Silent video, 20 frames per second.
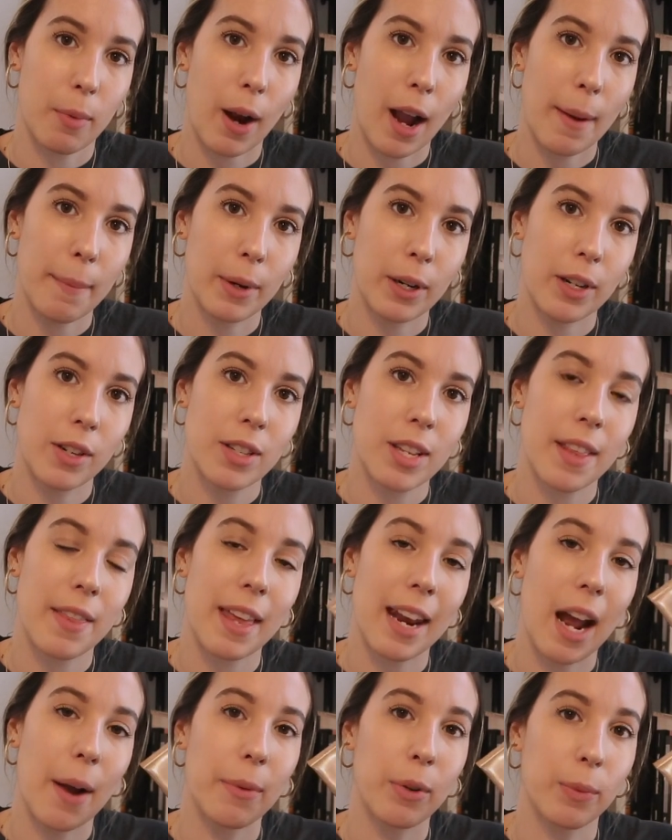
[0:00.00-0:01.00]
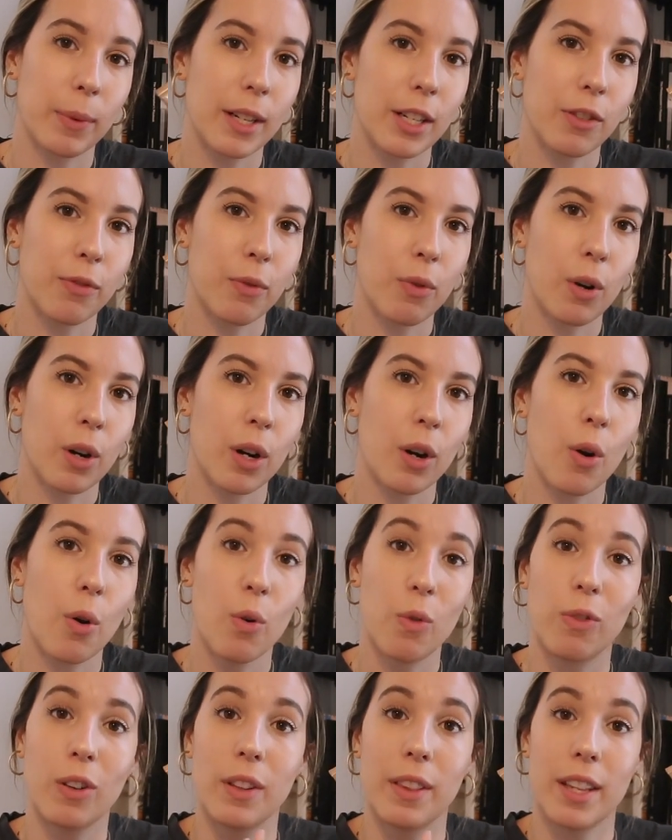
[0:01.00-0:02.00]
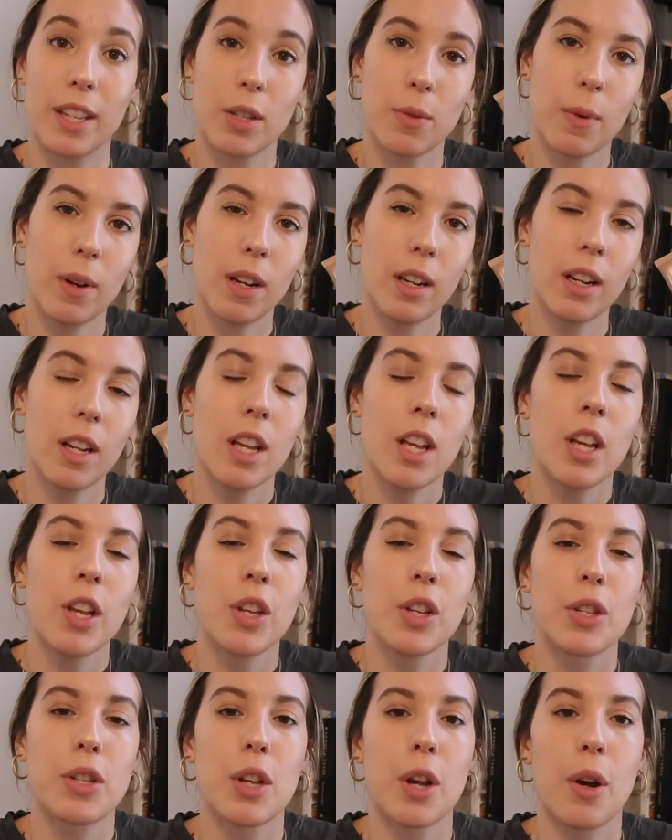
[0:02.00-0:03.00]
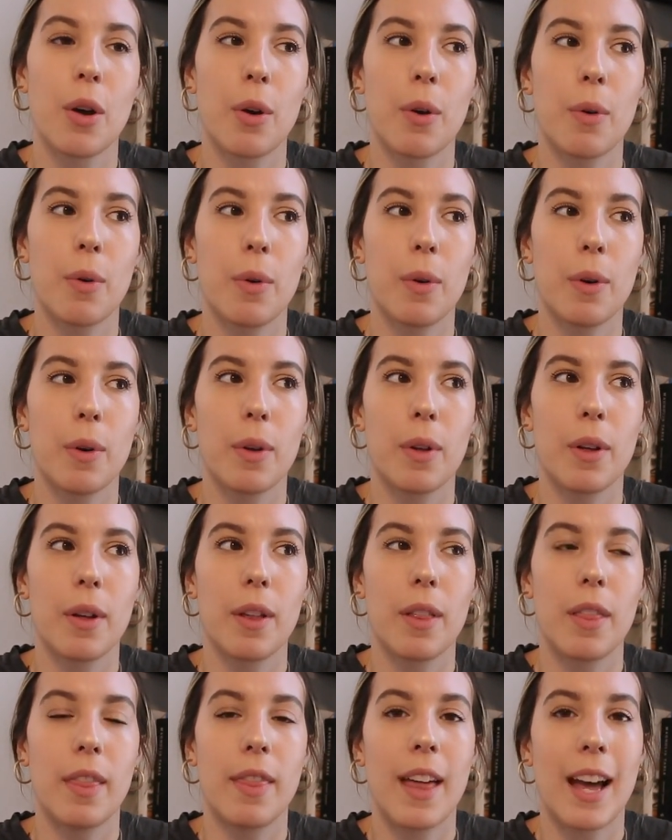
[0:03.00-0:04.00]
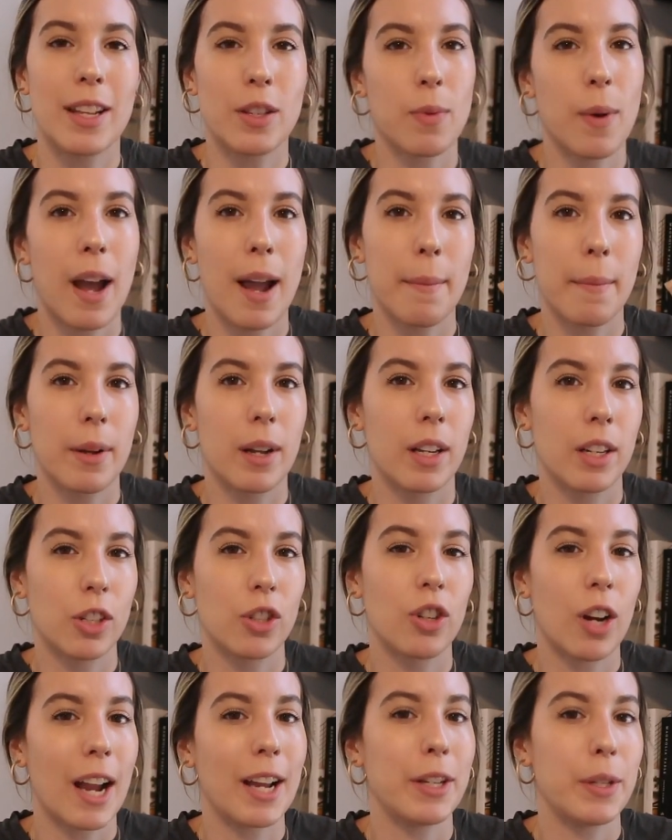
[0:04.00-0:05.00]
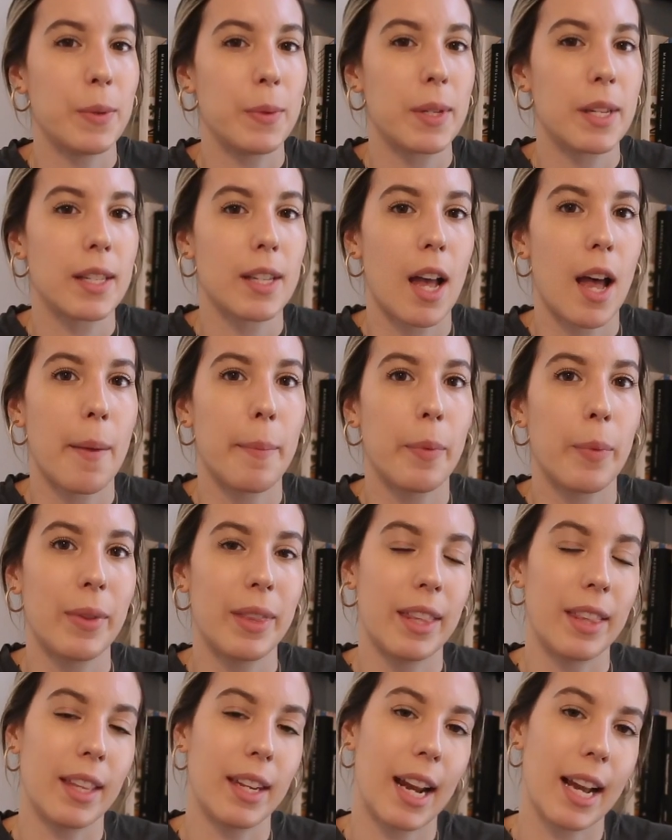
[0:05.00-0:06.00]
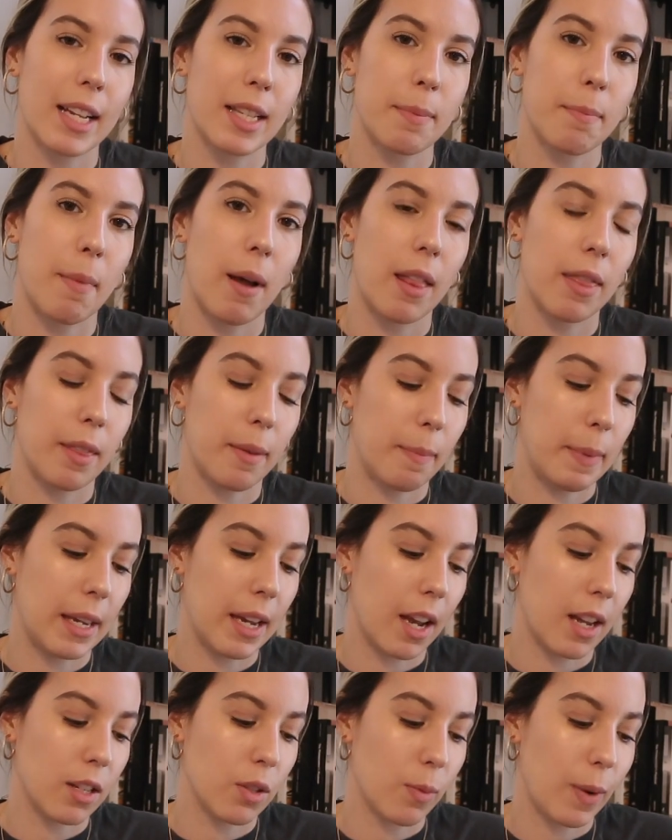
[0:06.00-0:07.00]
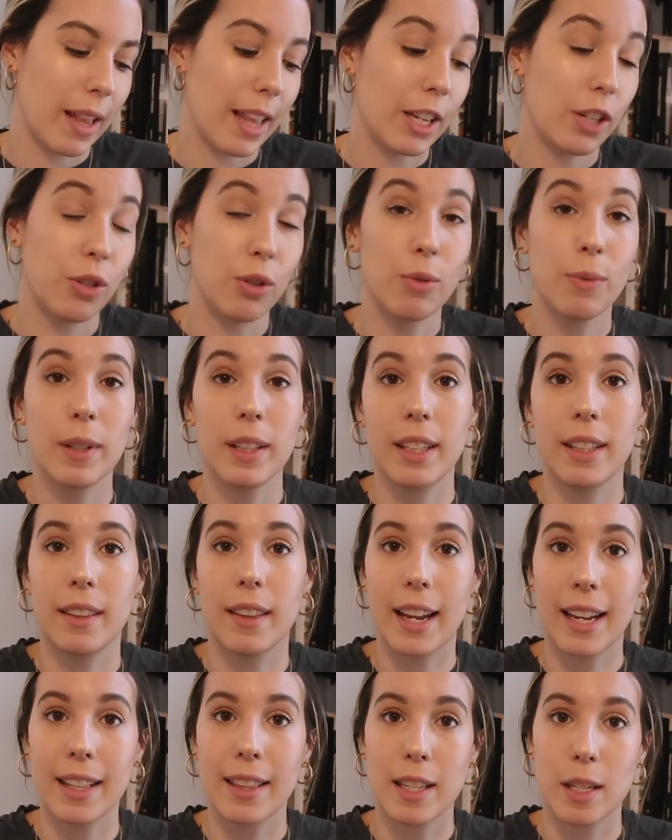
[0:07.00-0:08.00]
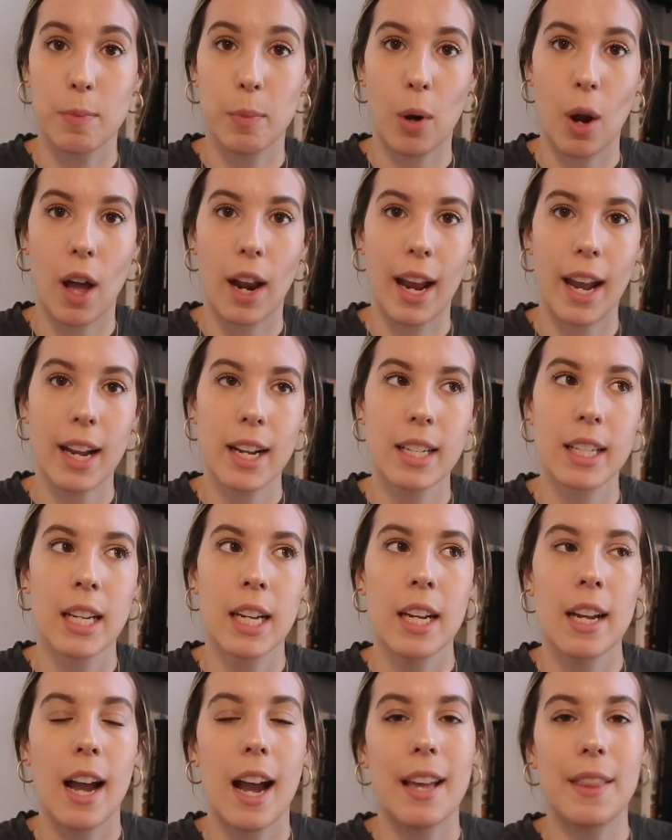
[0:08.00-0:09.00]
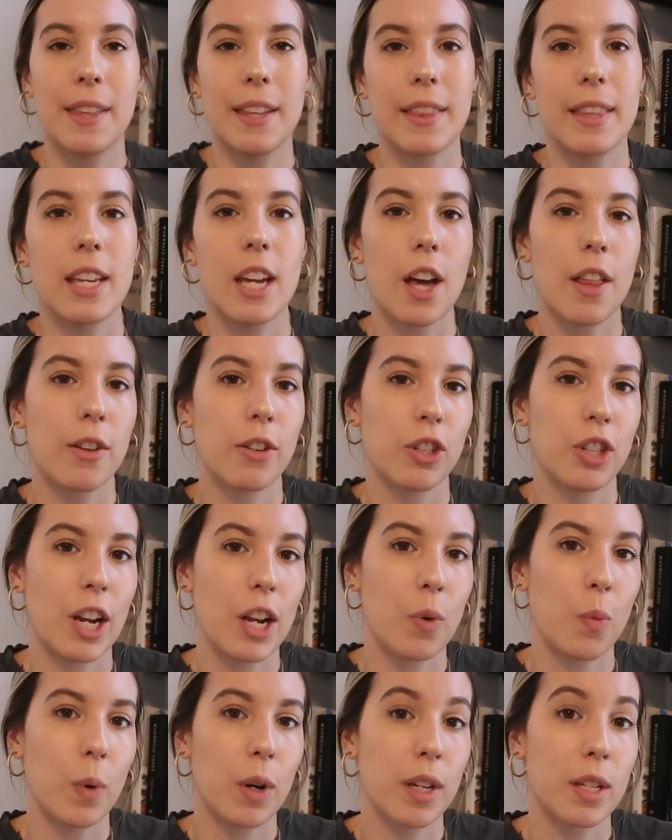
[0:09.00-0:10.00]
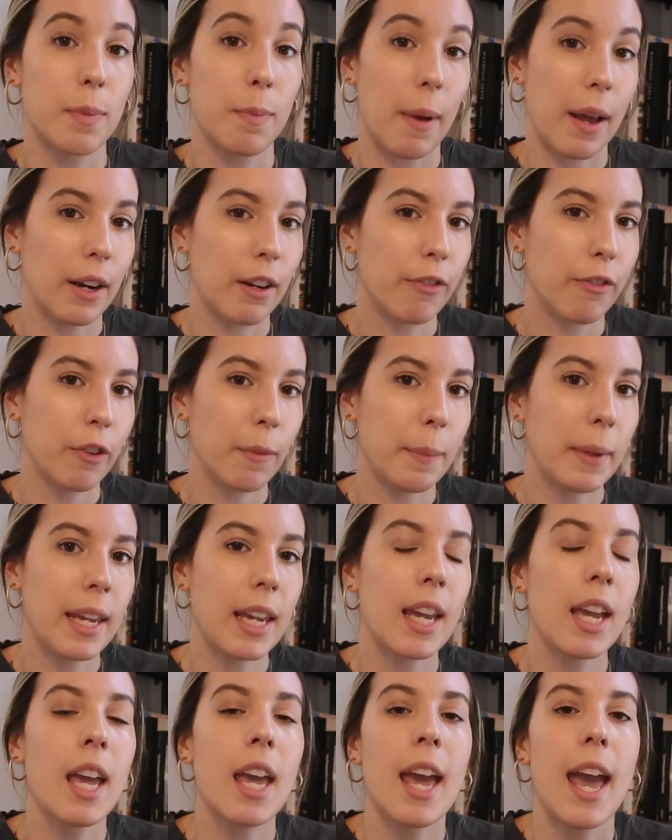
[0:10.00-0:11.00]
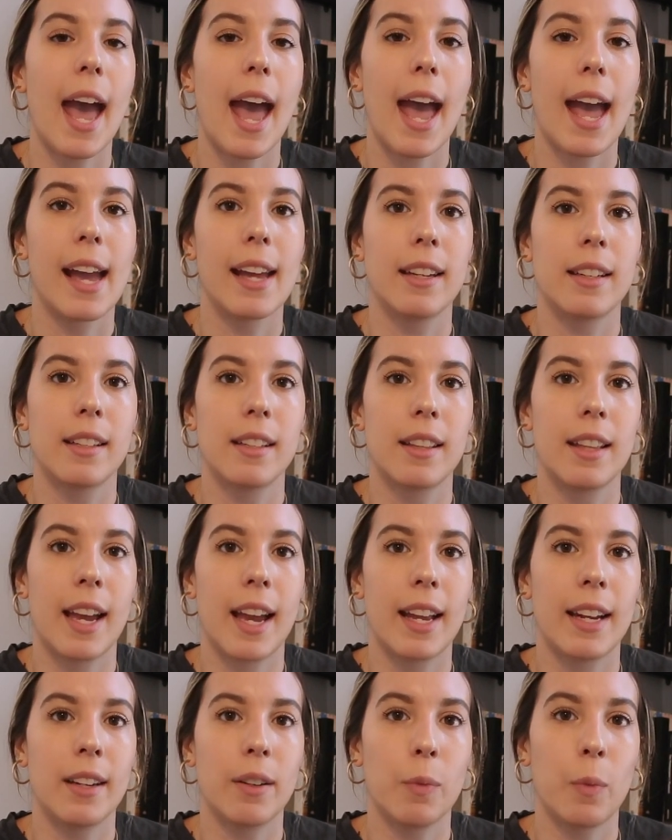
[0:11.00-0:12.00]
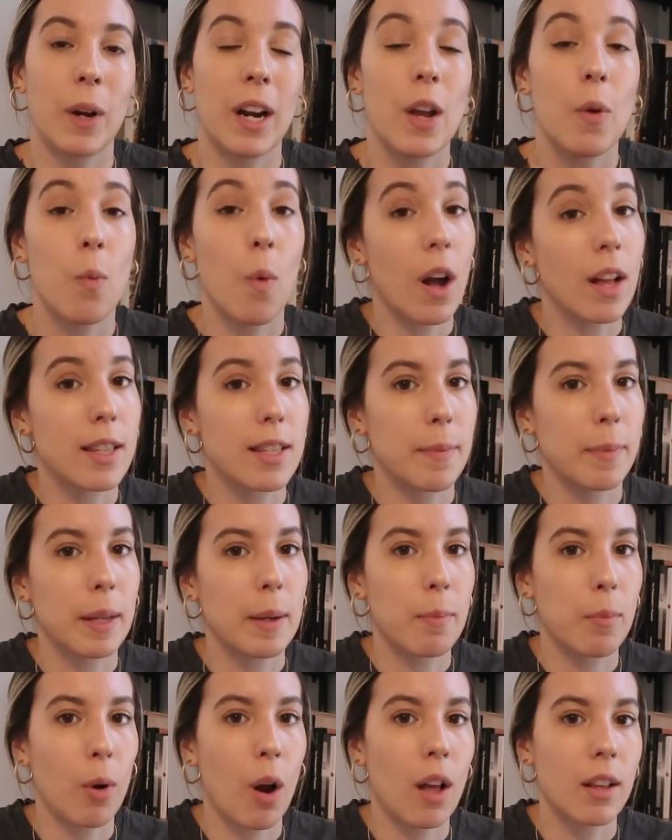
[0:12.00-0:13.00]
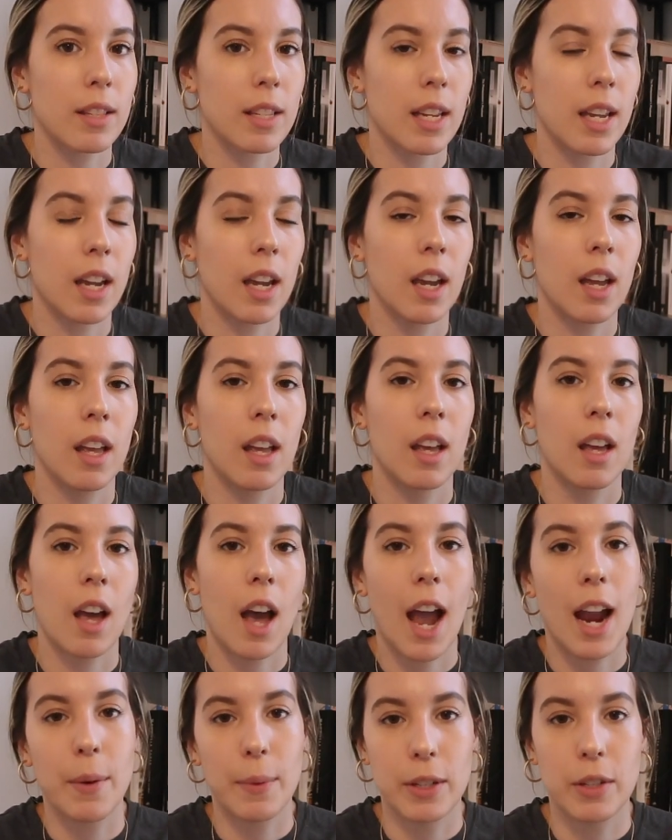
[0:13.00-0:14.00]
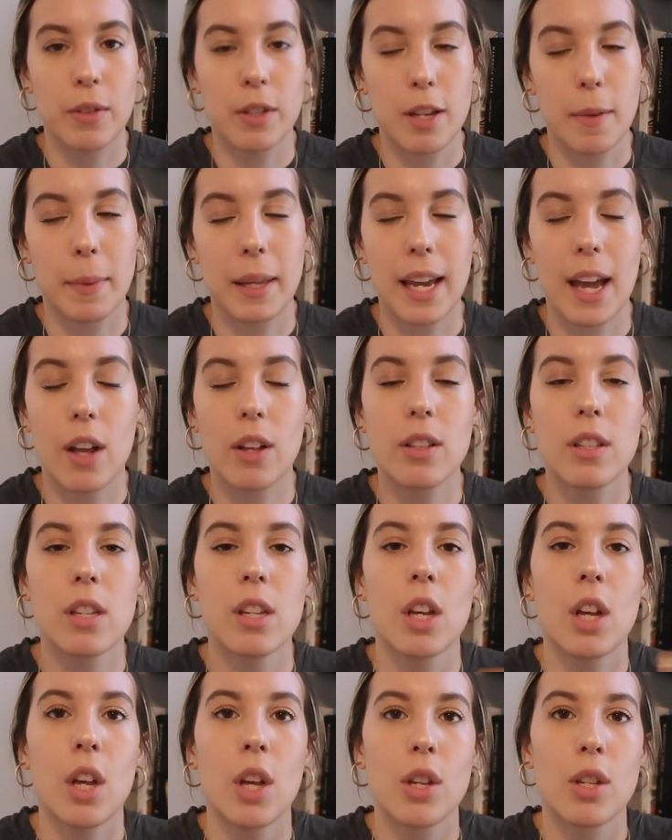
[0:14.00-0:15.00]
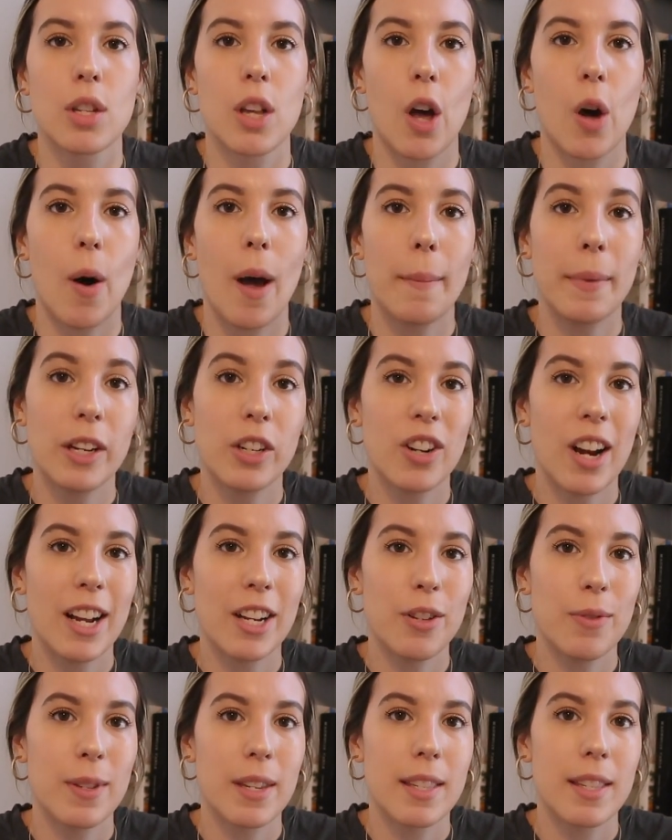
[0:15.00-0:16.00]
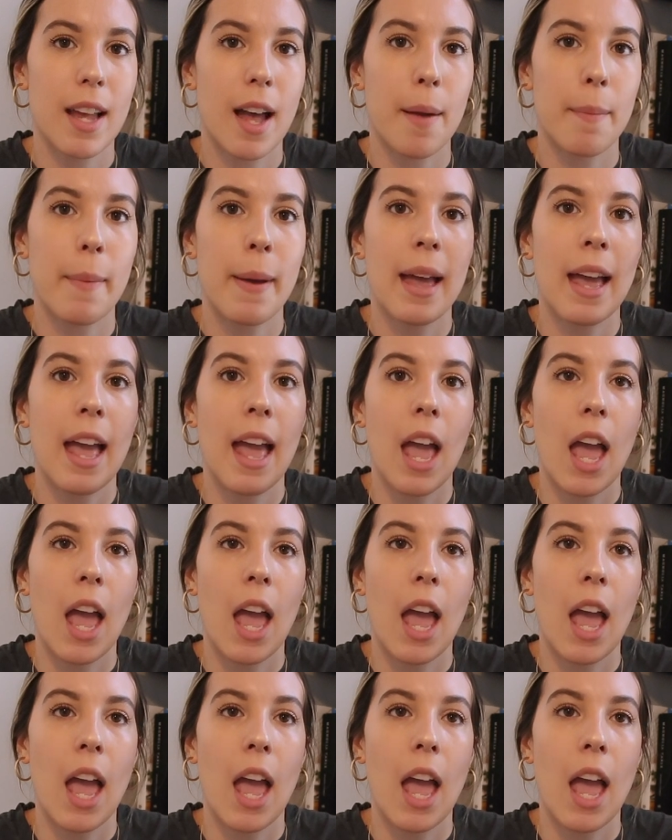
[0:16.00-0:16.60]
primers that I would reach for over this one, so that's why I'm gonna try and use this up within the next month, because while I do really like this product, I think the other shade works better for me, and then when I want something bronzing, I reach for something else. So I'm gonna try and use this up.